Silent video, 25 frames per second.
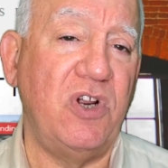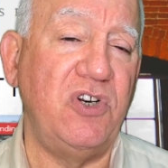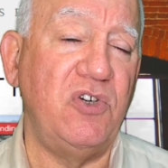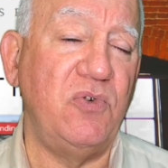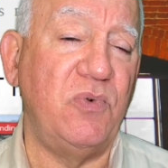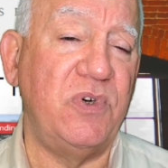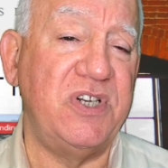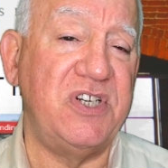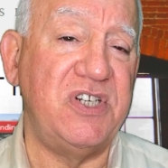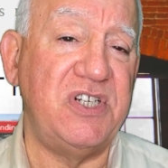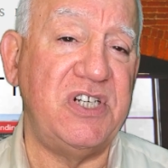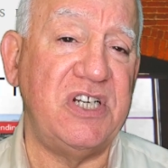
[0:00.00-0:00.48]
to
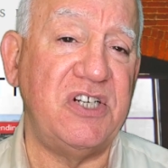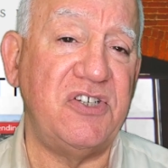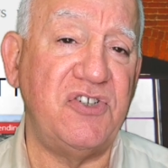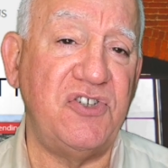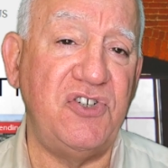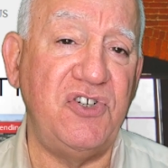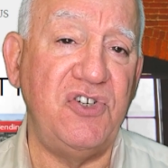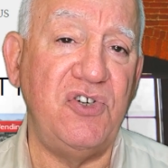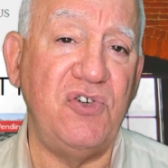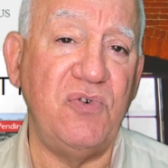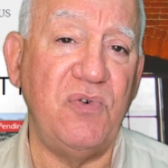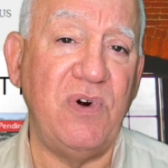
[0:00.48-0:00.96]
assist
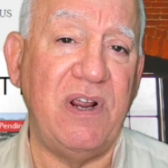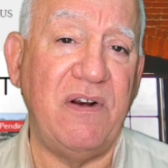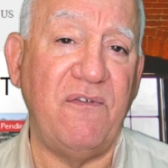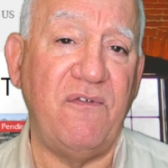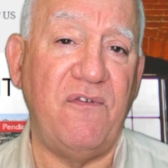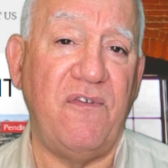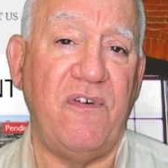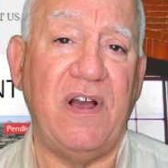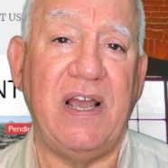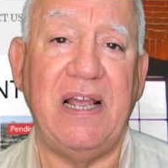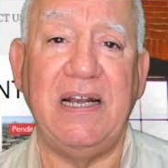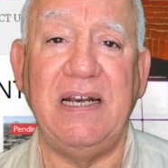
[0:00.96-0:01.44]
you in
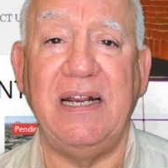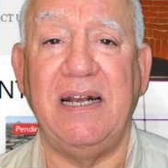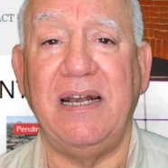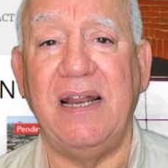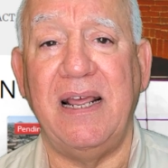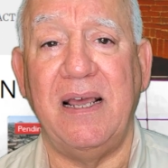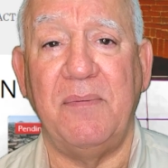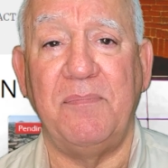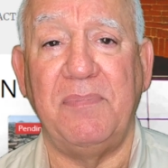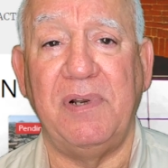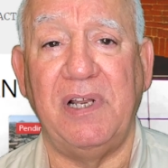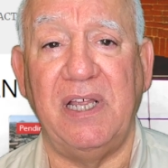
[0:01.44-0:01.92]
finding
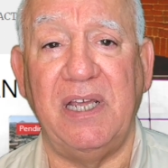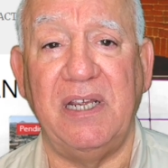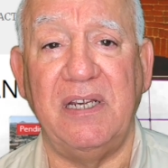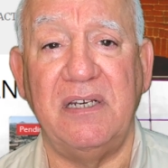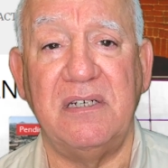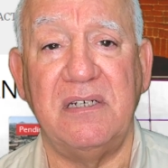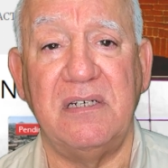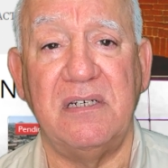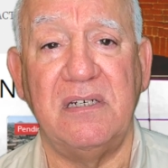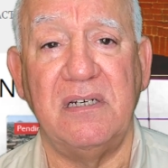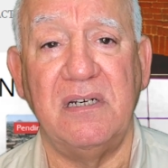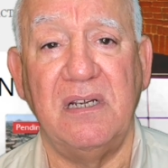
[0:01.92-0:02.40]
that
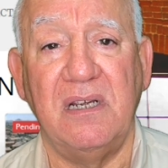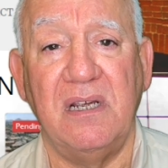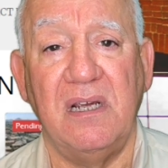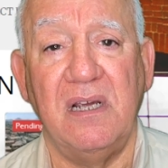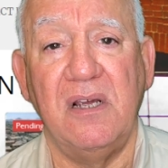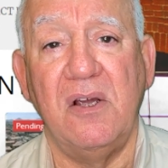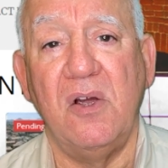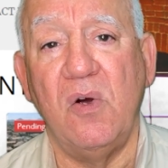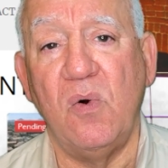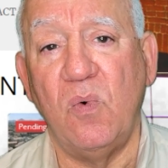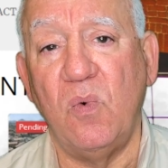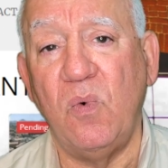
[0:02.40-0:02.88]
place.
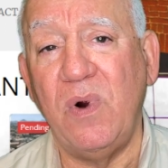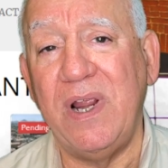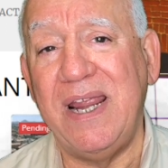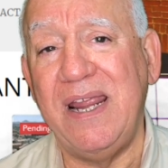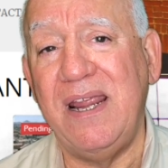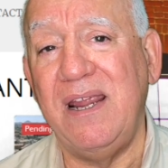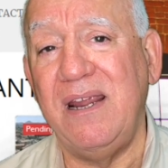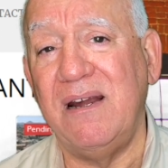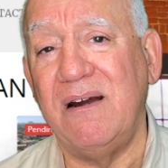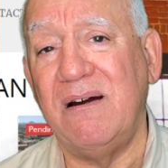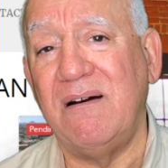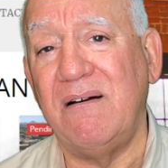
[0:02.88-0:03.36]
We
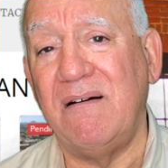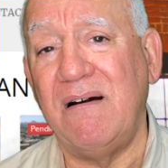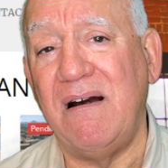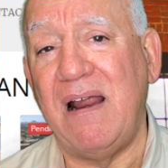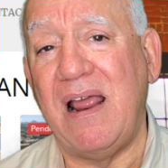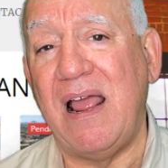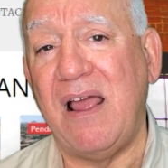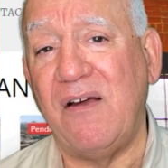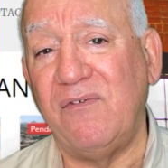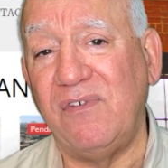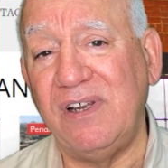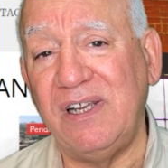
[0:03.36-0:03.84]
here
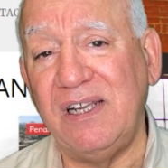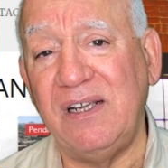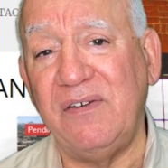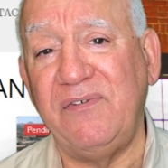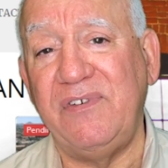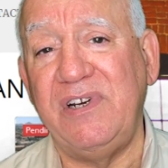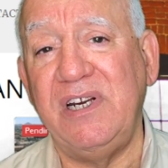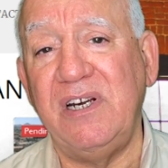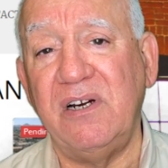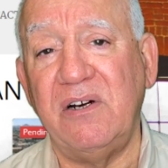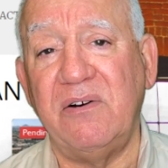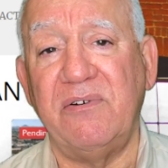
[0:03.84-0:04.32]
have lived
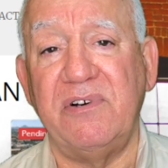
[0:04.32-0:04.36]
here